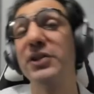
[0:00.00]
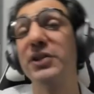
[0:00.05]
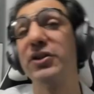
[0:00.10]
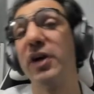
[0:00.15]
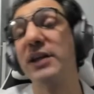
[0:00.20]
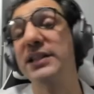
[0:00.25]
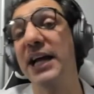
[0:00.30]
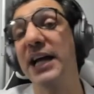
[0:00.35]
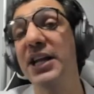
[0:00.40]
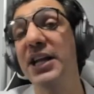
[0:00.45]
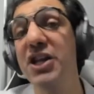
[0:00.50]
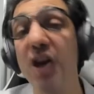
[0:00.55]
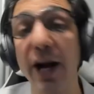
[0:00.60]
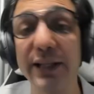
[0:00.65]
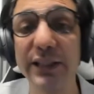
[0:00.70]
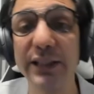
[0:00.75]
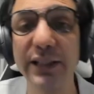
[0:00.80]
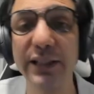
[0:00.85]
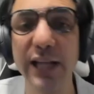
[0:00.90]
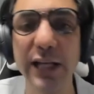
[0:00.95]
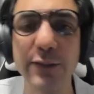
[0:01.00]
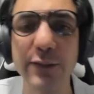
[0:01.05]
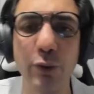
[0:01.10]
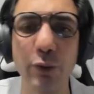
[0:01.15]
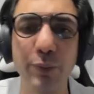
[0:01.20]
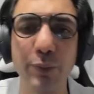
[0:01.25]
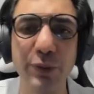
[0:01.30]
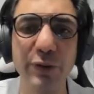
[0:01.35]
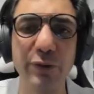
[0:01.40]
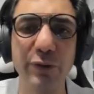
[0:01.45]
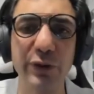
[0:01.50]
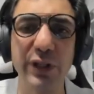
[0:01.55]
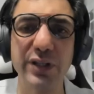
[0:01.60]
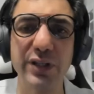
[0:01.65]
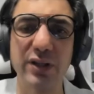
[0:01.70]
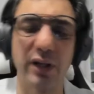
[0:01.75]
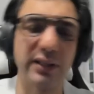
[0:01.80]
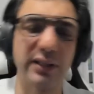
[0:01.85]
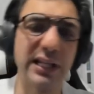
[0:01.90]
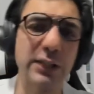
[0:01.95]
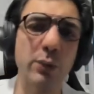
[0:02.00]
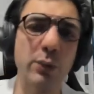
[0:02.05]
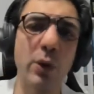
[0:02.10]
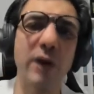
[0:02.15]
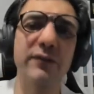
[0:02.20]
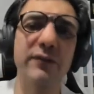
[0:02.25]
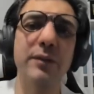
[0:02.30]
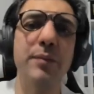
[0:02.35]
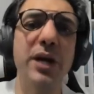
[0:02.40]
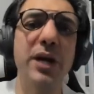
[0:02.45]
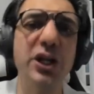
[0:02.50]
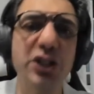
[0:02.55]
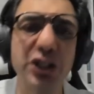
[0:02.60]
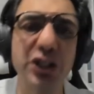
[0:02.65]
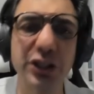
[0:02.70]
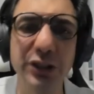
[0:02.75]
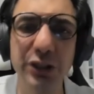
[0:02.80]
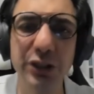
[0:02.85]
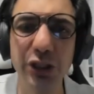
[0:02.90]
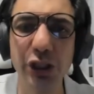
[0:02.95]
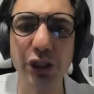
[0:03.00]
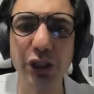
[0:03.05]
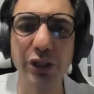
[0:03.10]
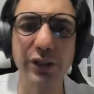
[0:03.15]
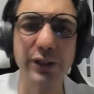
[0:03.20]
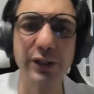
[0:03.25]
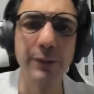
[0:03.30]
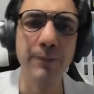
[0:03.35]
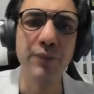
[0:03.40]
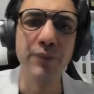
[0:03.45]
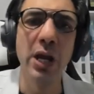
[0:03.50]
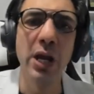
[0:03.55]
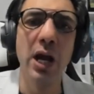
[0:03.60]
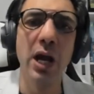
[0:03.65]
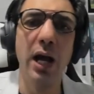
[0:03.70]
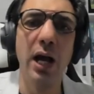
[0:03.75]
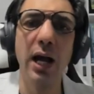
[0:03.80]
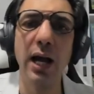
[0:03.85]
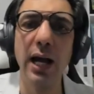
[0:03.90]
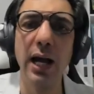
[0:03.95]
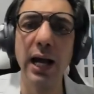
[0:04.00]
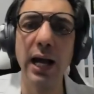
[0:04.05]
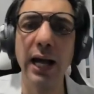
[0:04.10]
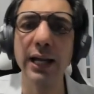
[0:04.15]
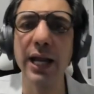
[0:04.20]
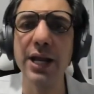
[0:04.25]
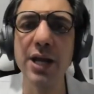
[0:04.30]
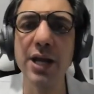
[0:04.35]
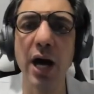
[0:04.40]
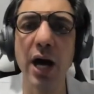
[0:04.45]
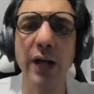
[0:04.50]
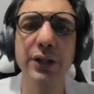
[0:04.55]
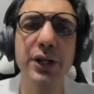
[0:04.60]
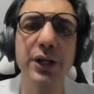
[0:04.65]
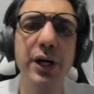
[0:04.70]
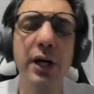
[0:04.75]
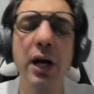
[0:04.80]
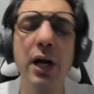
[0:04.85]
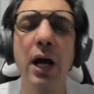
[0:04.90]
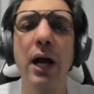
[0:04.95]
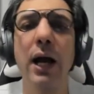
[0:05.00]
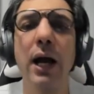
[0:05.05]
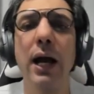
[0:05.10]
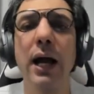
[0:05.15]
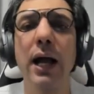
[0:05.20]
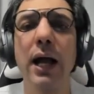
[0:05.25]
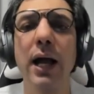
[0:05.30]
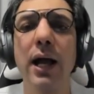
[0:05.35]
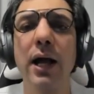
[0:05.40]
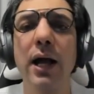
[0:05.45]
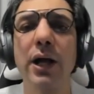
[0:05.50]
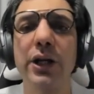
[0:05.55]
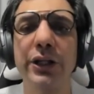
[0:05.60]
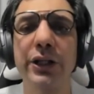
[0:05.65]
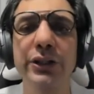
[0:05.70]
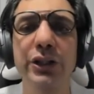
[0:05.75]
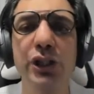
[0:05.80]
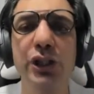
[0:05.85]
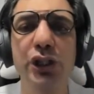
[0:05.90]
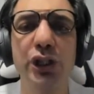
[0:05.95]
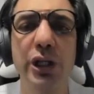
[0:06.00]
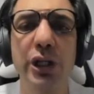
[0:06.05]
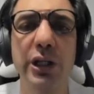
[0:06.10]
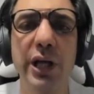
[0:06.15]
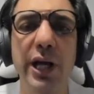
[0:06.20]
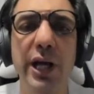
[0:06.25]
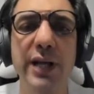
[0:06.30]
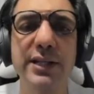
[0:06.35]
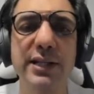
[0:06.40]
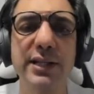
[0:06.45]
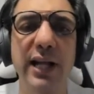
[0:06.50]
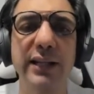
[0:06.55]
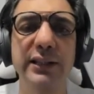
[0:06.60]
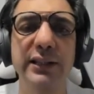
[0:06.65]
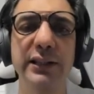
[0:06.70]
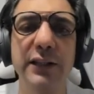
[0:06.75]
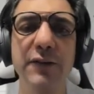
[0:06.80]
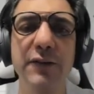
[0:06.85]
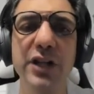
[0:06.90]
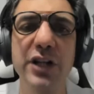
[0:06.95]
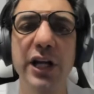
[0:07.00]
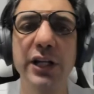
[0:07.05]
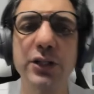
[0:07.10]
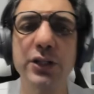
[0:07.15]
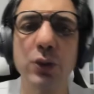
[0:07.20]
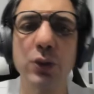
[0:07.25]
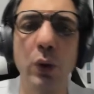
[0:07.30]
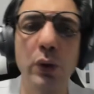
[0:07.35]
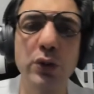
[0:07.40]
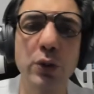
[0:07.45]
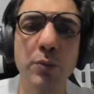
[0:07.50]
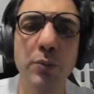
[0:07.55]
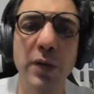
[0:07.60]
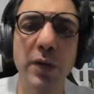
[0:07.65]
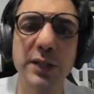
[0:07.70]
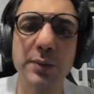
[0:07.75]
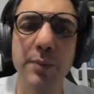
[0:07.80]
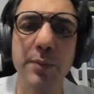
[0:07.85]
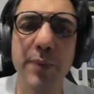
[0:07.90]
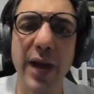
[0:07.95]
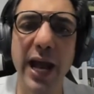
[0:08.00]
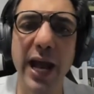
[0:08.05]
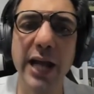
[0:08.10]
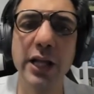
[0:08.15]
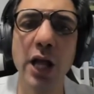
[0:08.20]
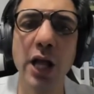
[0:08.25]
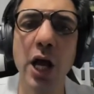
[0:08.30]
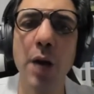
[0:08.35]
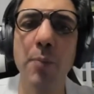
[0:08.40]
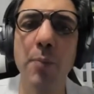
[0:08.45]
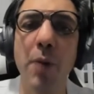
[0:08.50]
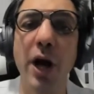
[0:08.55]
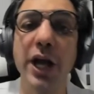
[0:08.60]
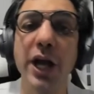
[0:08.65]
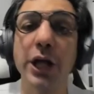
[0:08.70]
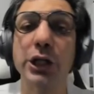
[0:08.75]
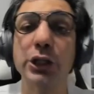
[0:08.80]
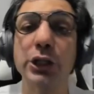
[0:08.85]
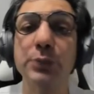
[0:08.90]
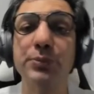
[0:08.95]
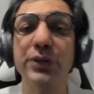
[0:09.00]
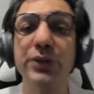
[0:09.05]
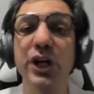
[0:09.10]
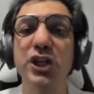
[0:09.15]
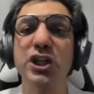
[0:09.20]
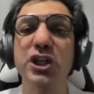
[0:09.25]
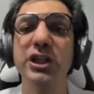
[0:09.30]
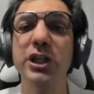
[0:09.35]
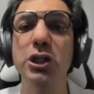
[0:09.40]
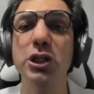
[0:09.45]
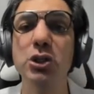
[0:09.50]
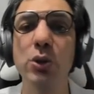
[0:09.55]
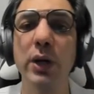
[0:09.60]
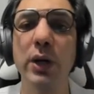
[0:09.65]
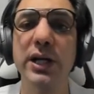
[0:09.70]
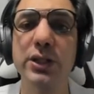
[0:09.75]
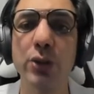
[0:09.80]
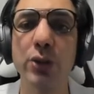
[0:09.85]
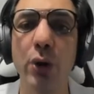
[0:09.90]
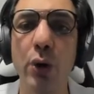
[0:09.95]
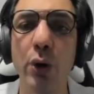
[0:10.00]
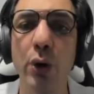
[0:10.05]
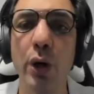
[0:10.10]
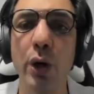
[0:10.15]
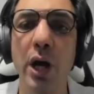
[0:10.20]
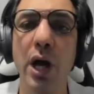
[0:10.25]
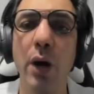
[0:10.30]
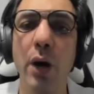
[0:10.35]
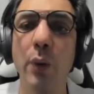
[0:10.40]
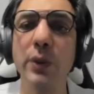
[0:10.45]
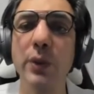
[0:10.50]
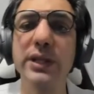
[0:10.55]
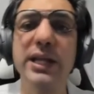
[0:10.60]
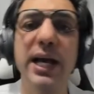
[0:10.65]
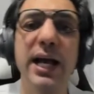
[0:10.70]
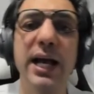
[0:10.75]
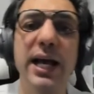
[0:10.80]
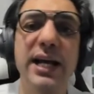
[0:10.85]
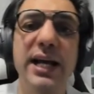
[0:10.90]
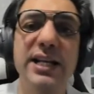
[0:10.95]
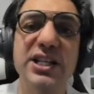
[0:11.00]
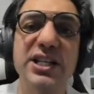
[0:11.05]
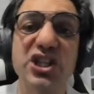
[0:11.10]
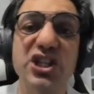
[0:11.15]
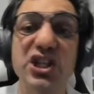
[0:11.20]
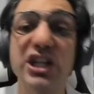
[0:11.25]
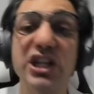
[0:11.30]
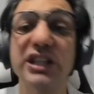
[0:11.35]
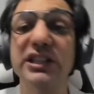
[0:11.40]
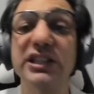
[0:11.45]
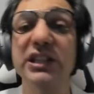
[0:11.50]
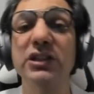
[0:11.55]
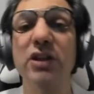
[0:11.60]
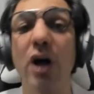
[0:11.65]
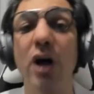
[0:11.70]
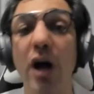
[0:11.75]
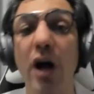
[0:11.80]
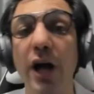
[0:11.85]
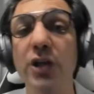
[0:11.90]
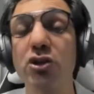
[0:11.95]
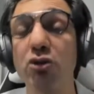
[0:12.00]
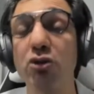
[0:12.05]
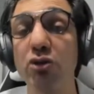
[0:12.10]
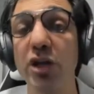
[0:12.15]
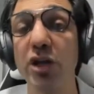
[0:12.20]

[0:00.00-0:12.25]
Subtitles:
and 90 days for preferred stock. That's one of the major conditions. Another condition is that dividends also must be paid by a corporation in the US or with the certain ties to the